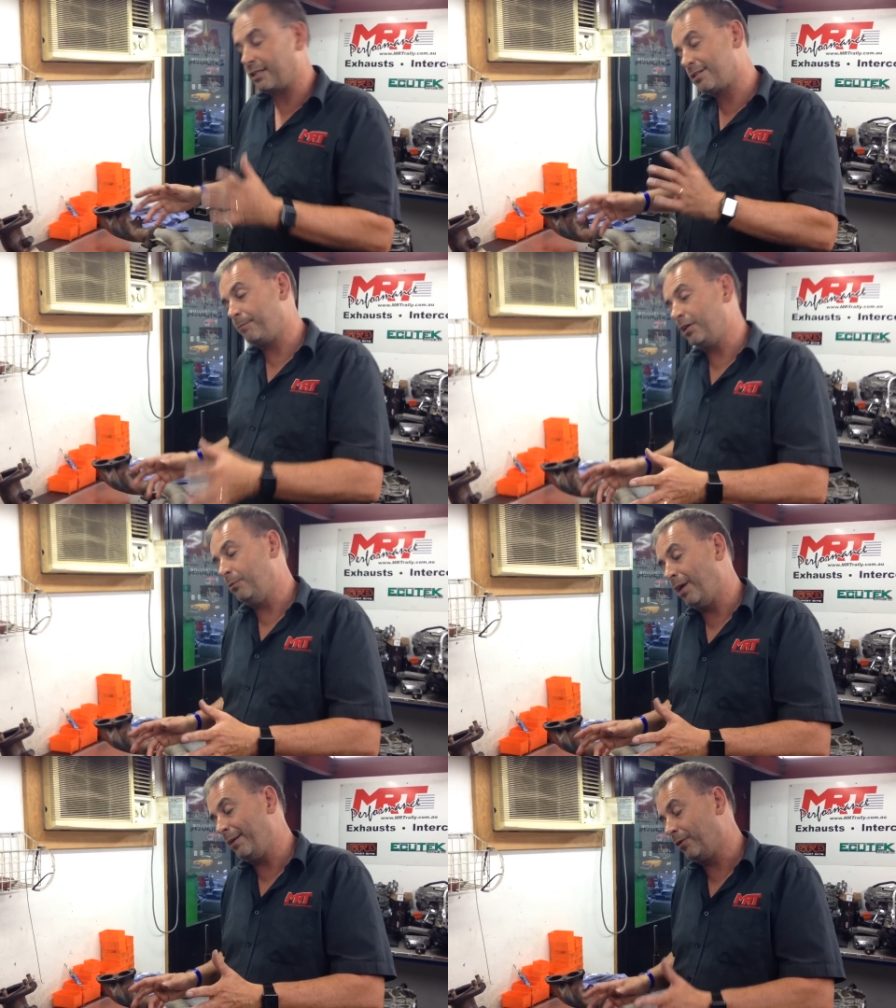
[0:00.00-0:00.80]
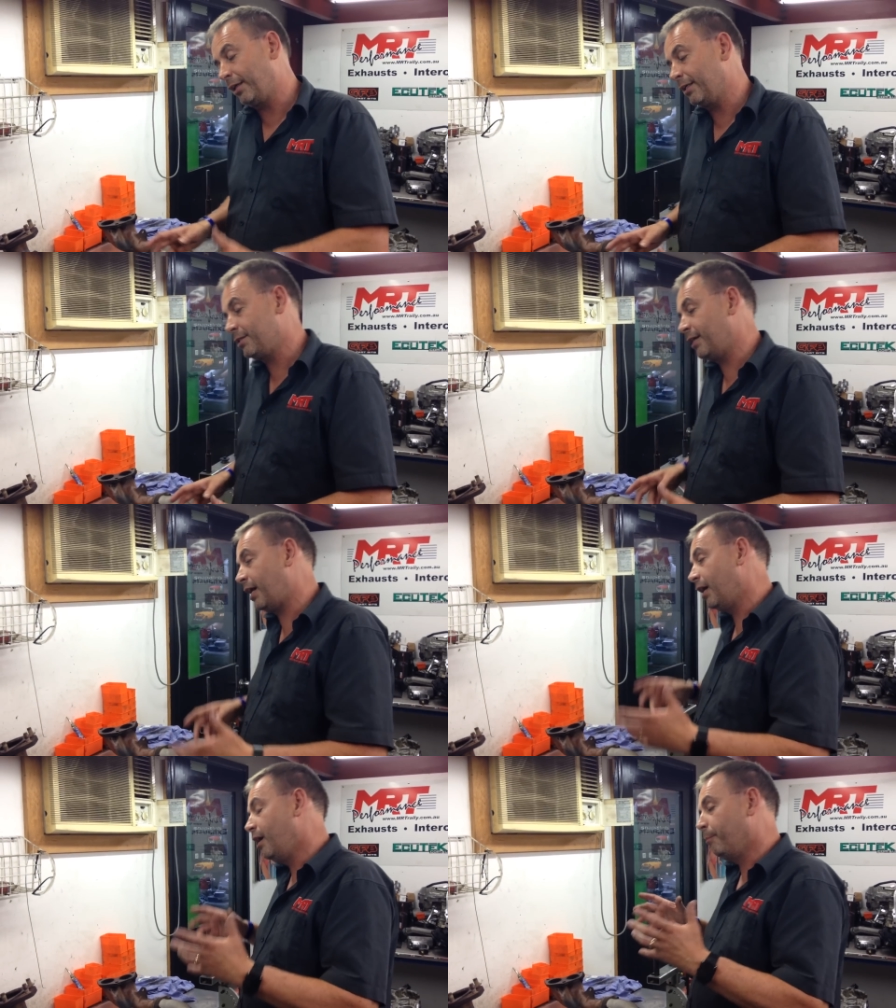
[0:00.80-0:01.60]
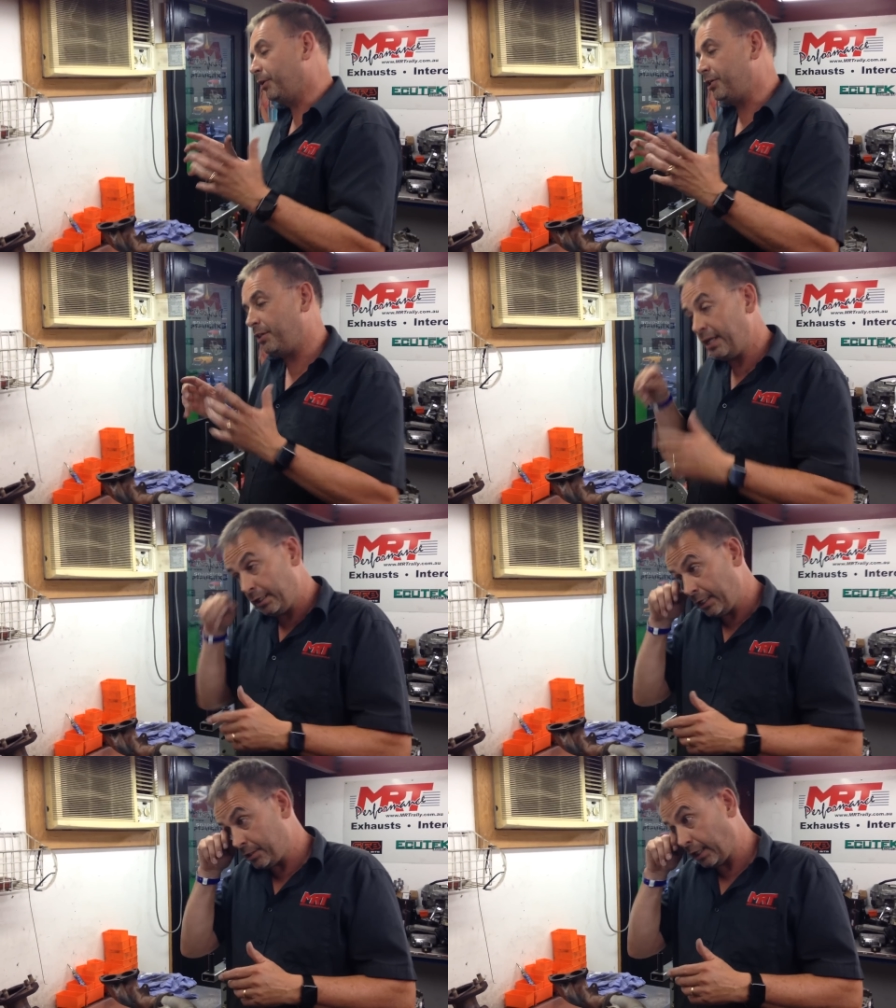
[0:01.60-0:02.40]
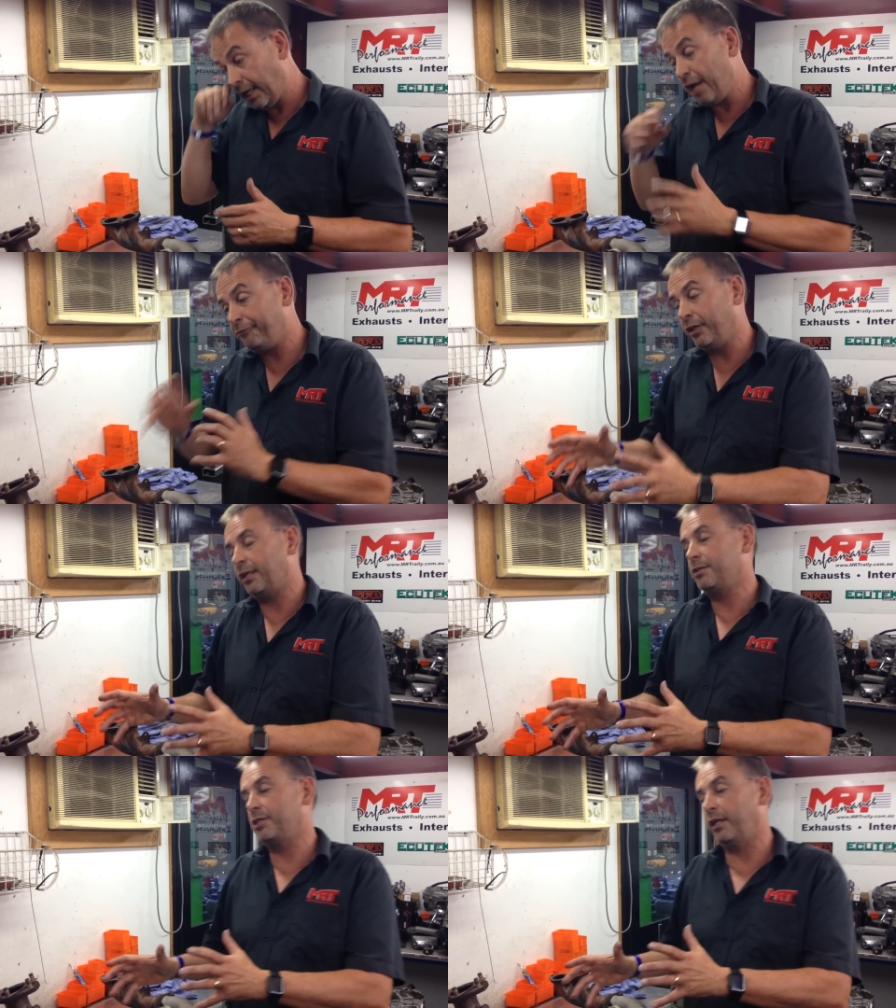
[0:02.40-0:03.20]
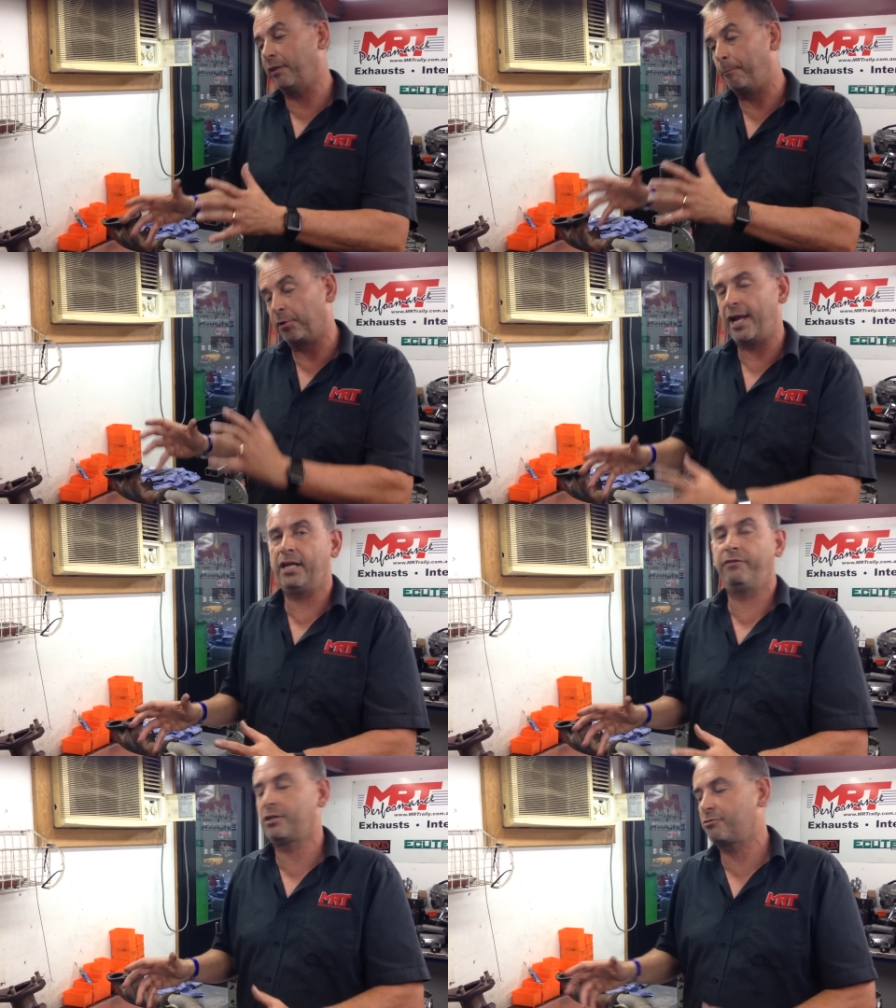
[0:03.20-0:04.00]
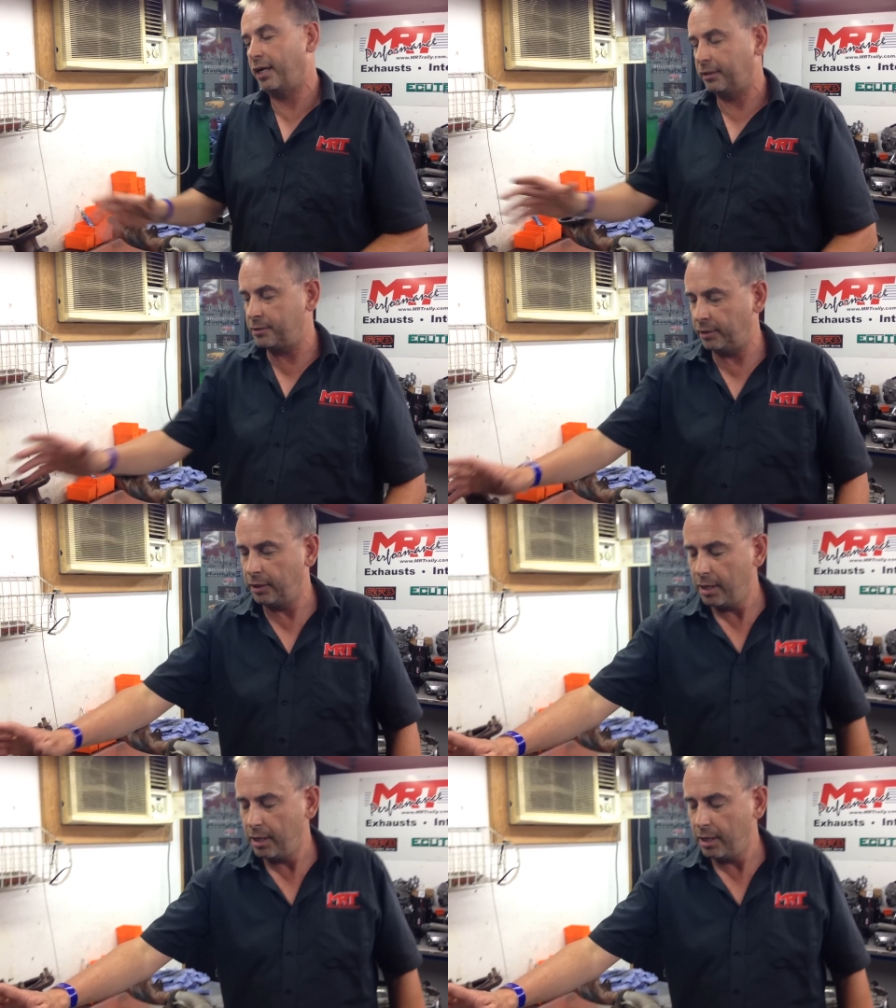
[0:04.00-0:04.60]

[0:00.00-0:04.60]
that's something you may want to consider, but you then need to carefully consider the brand of extractors.